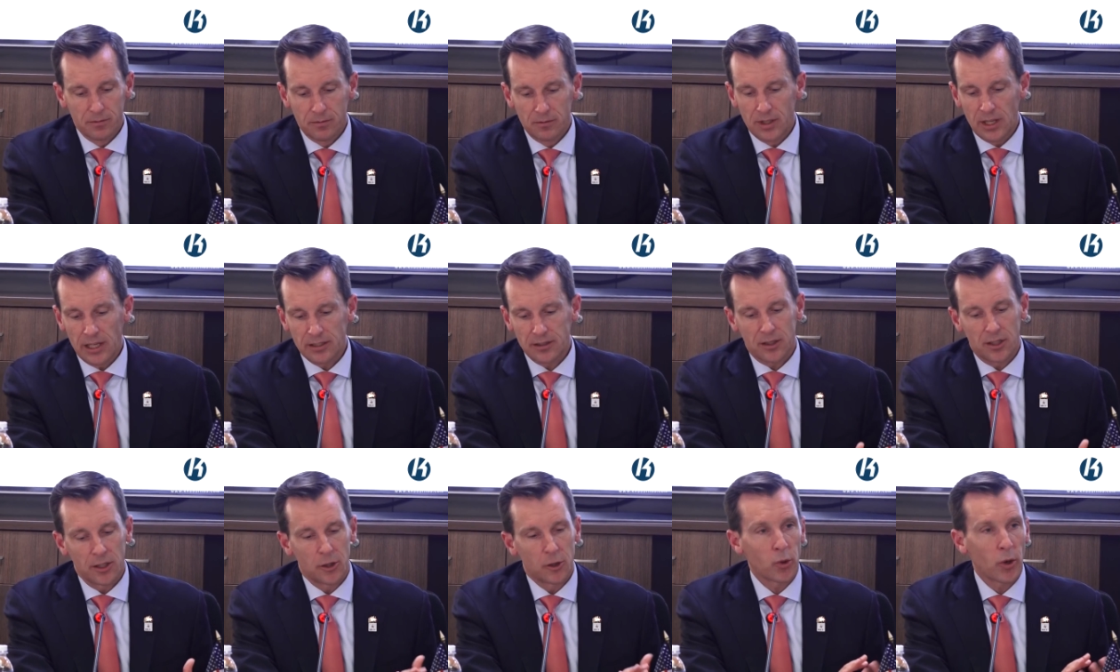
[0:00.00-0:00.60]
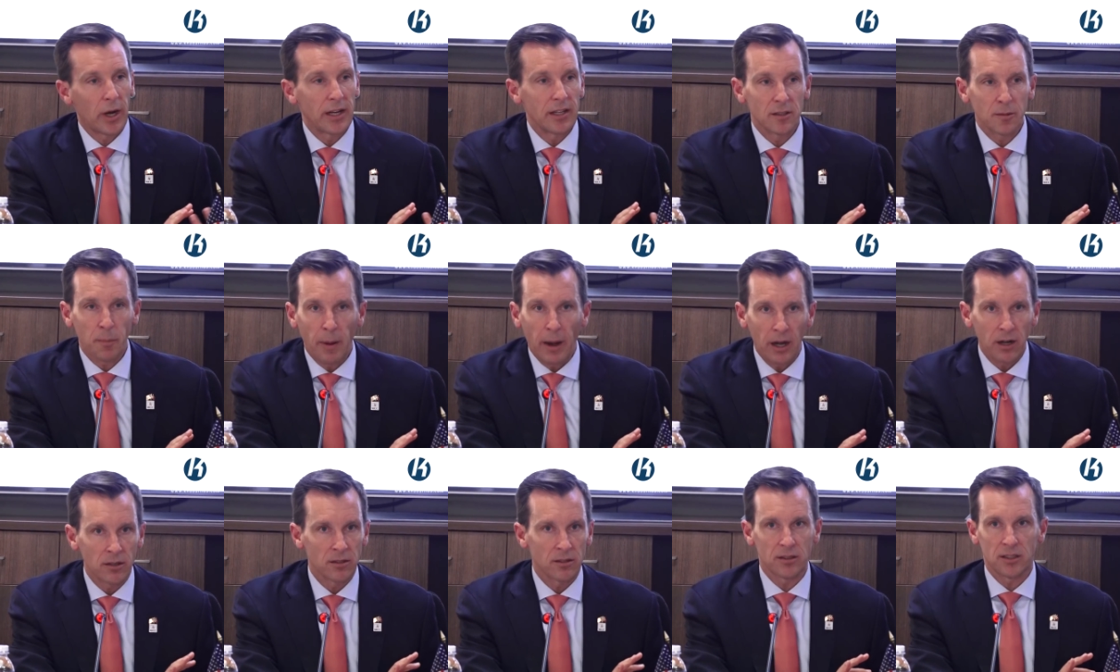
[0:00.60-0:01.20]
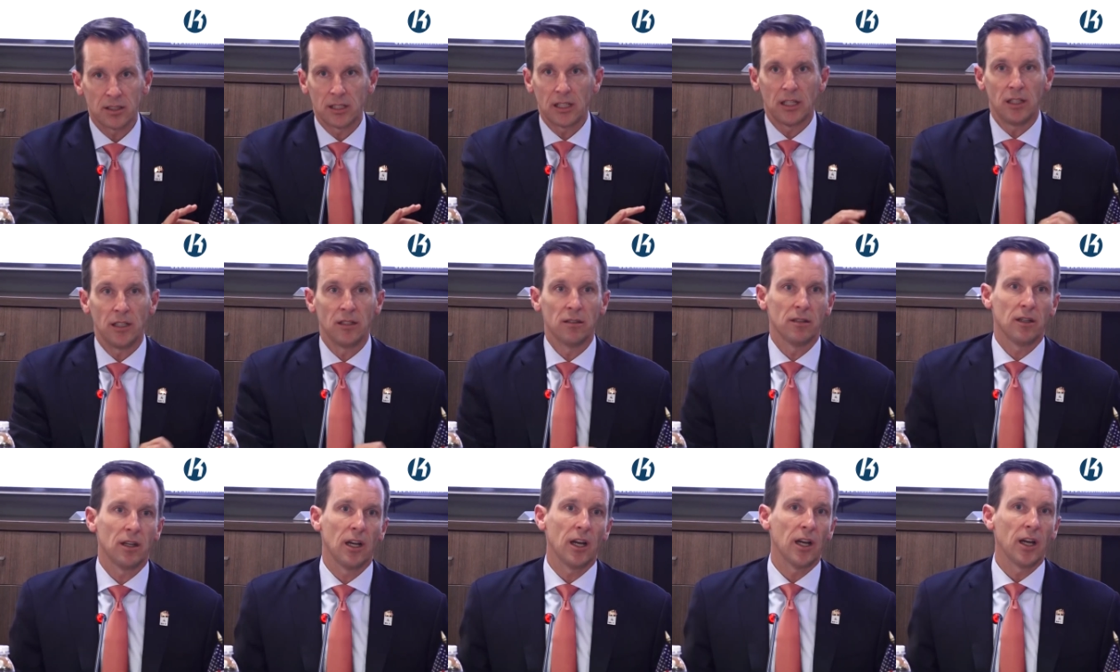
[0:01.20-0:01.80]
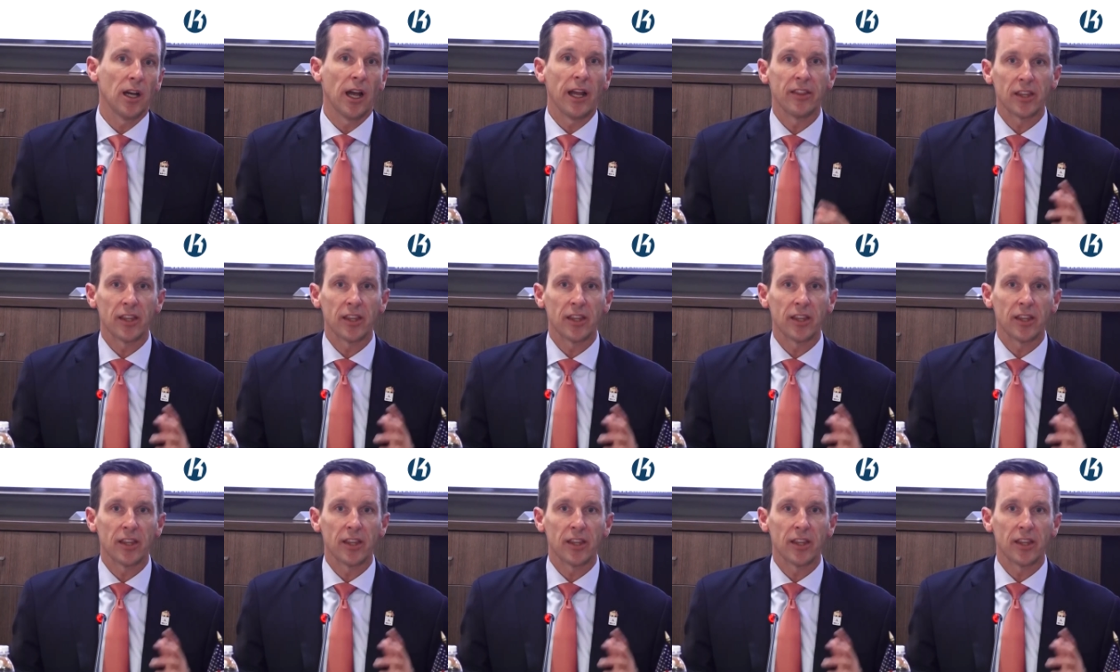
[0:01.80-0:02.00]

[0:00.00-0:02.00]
that's the transparency uh,